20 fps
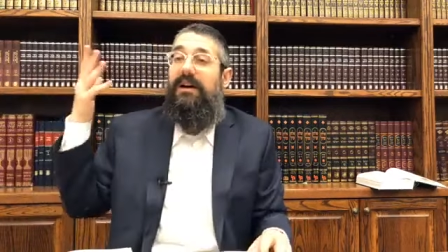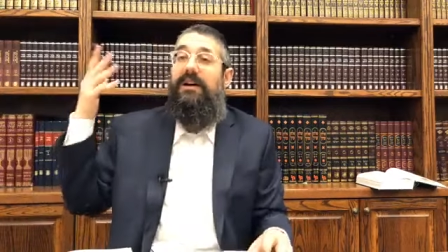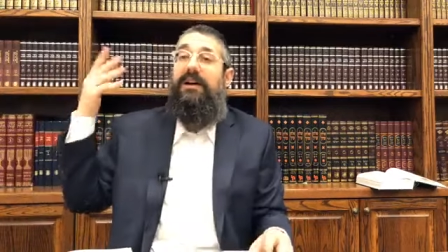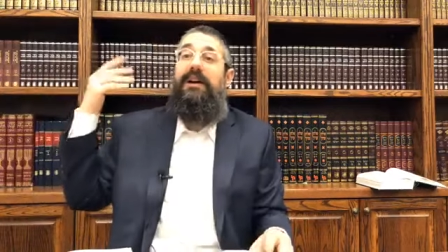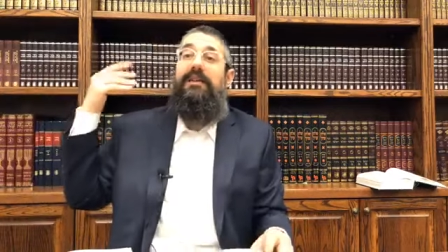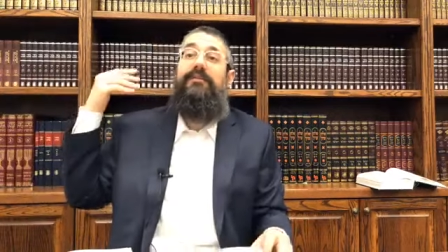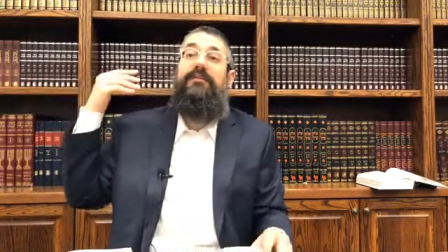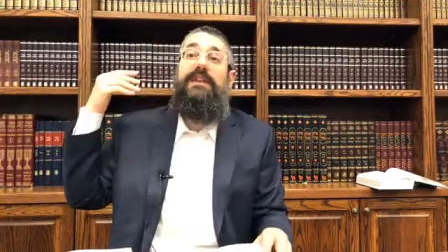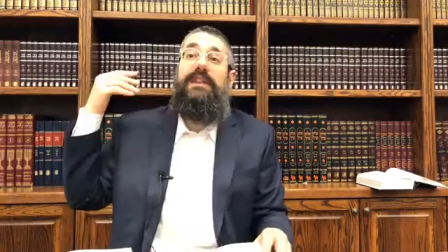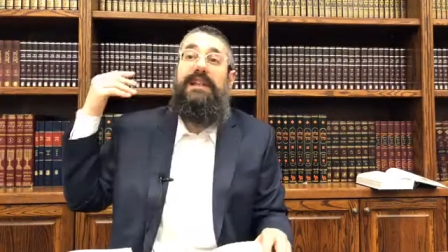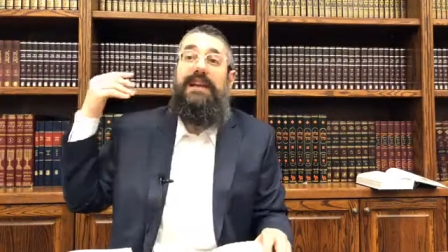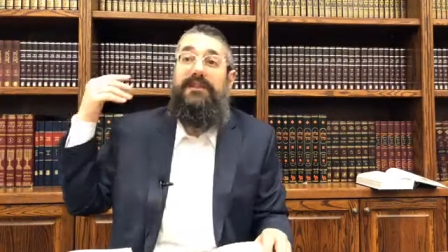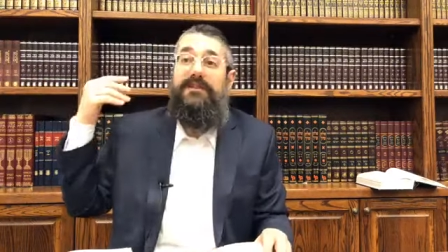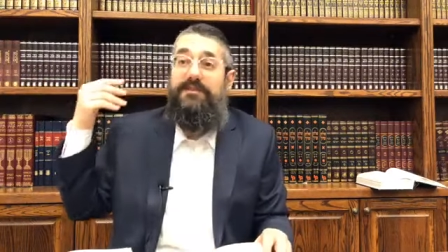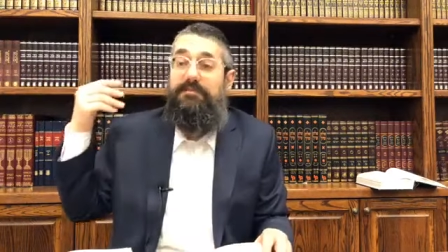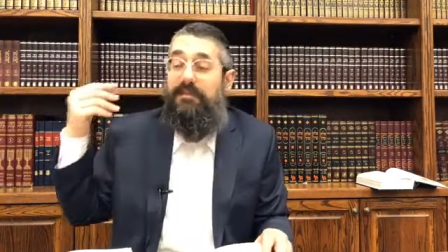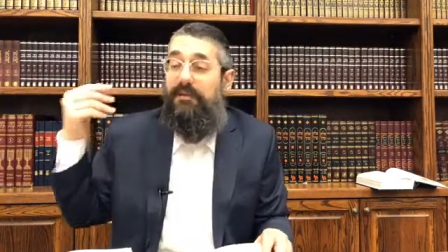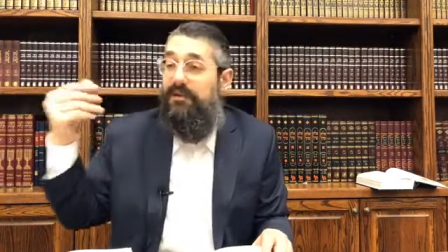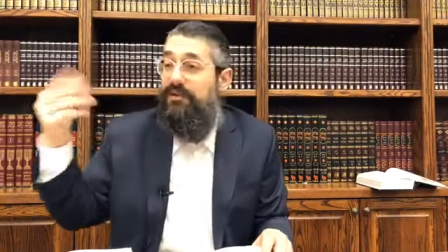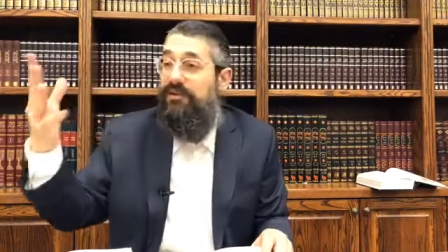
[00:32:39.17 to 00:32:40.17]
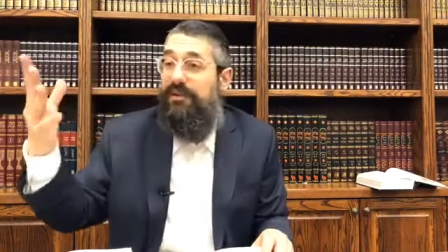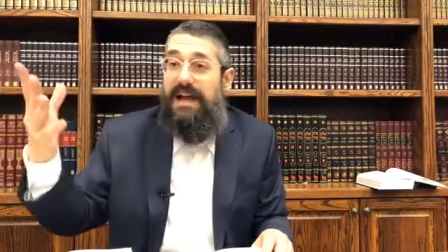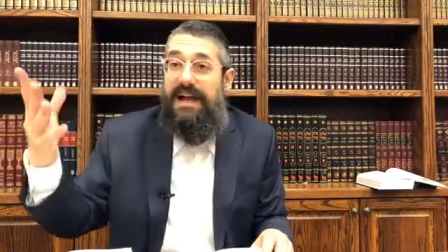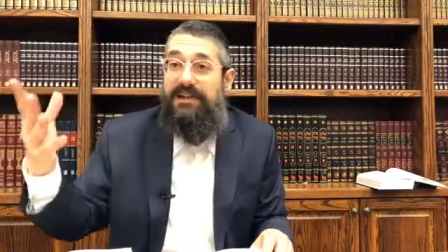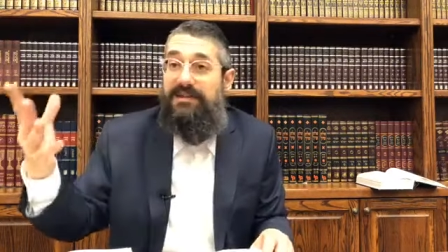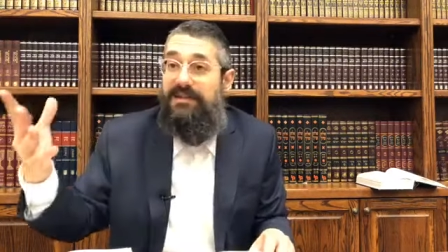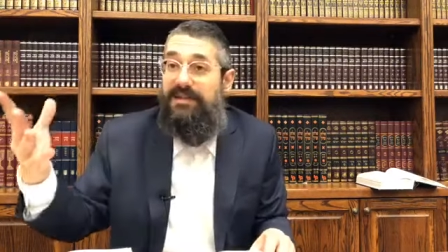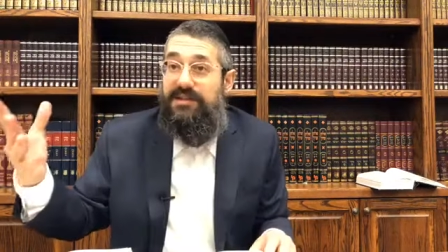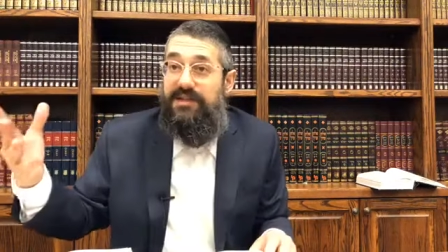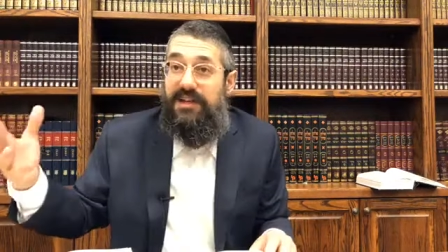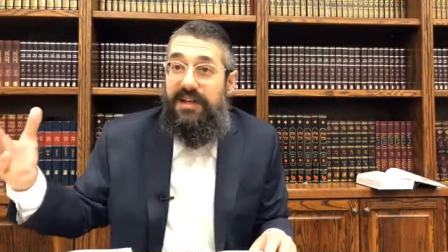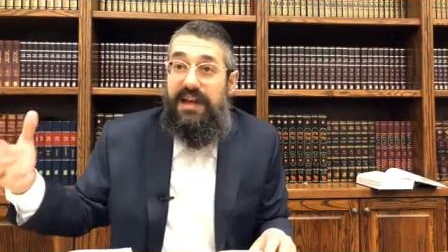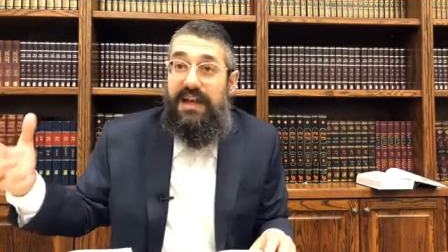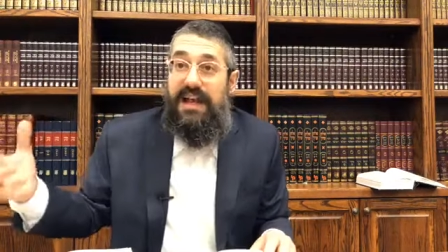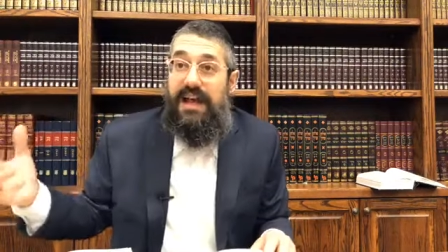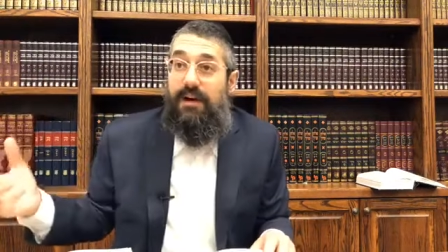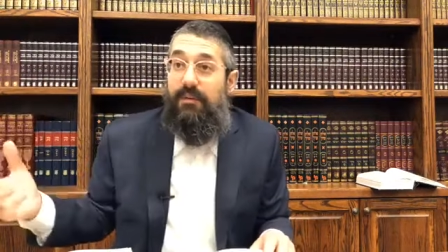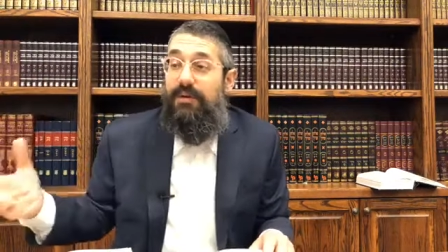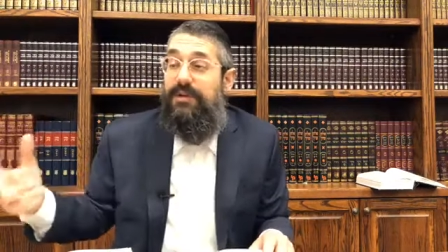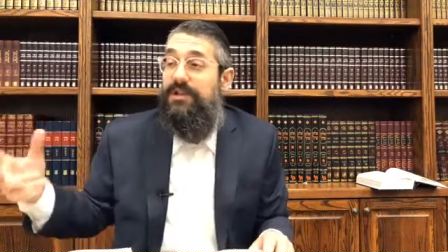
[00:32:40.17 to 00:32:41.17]
a feeling of spiritual ecstasy
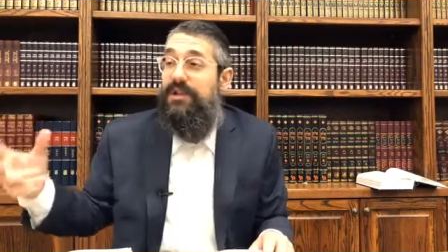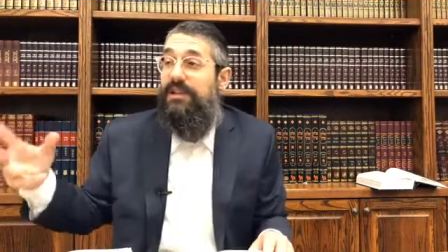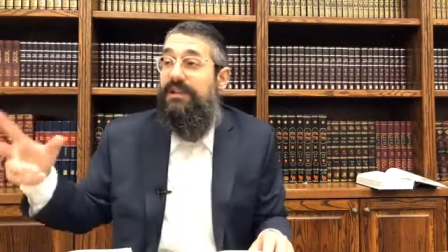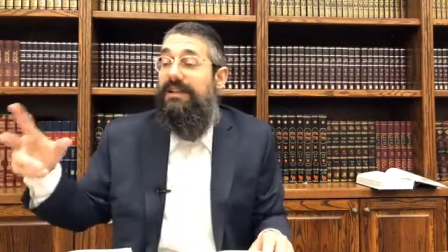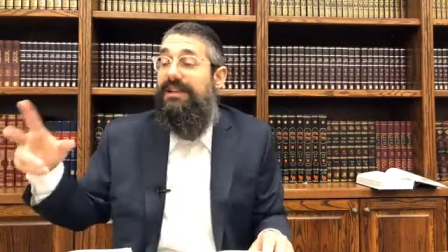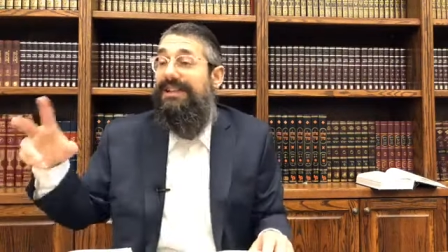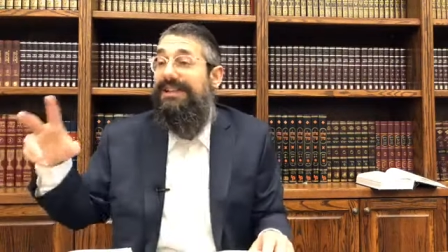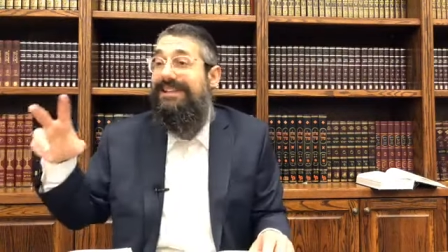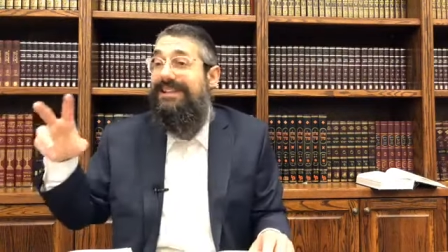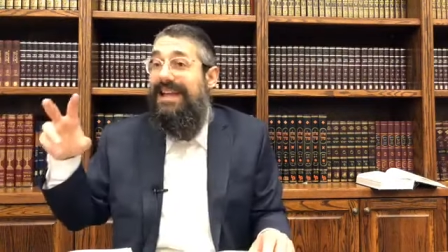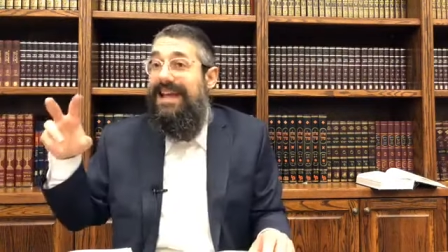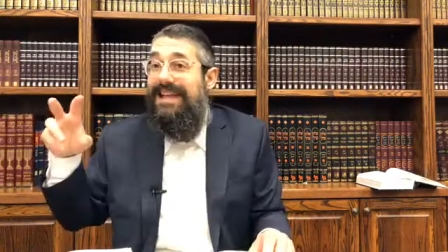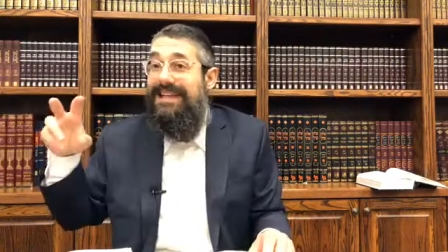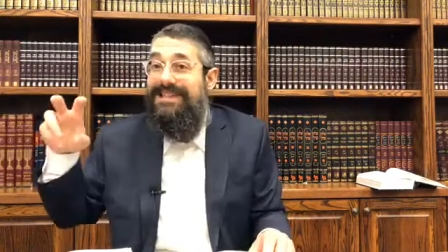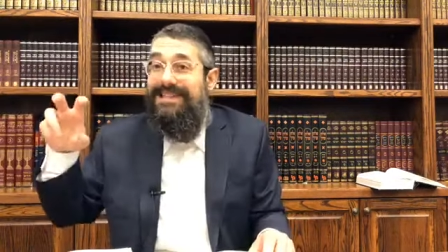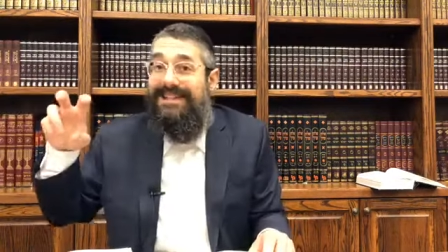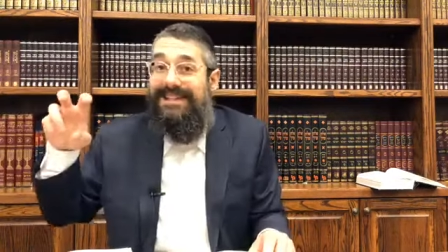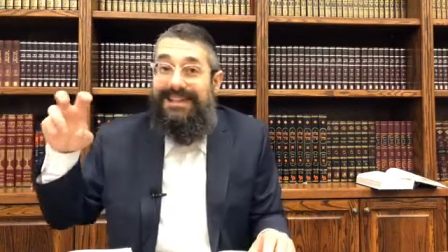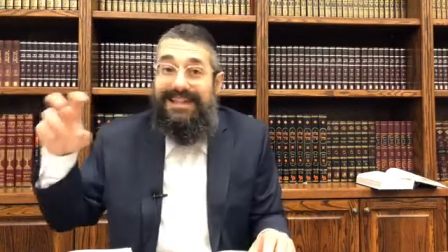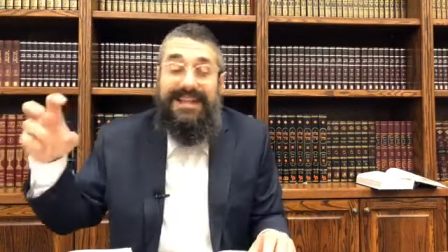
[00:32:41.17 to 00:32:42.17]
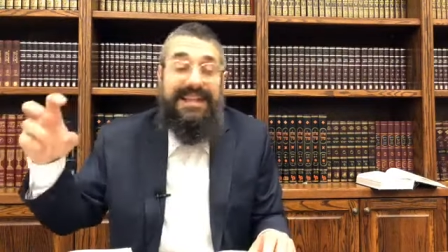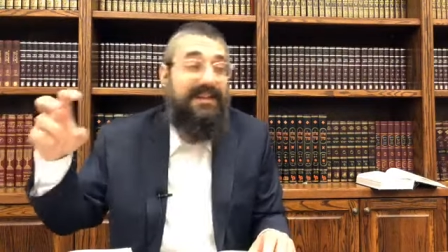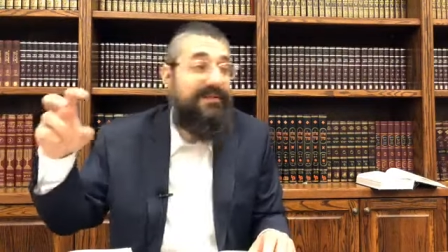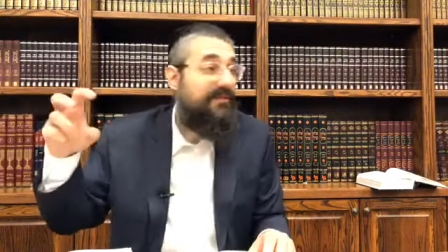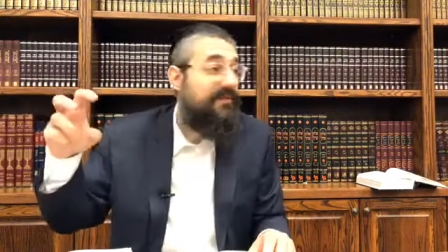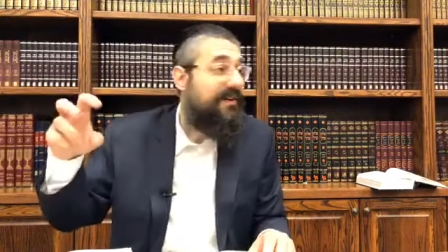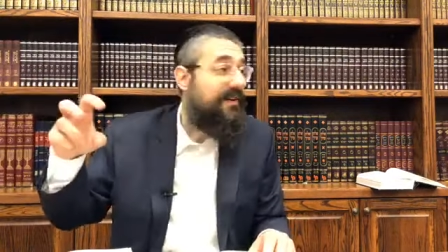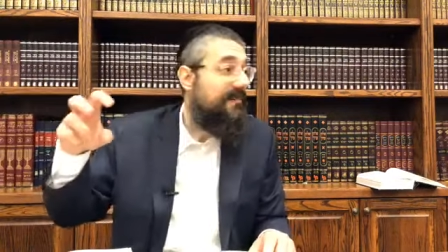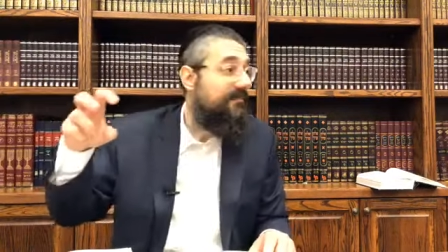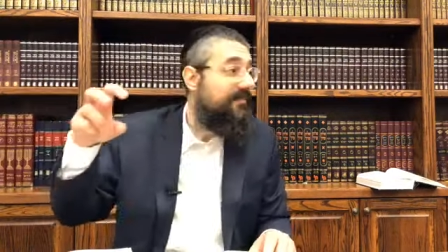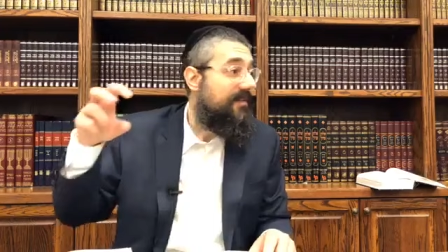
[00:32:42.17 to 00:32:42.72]
in which it takes leave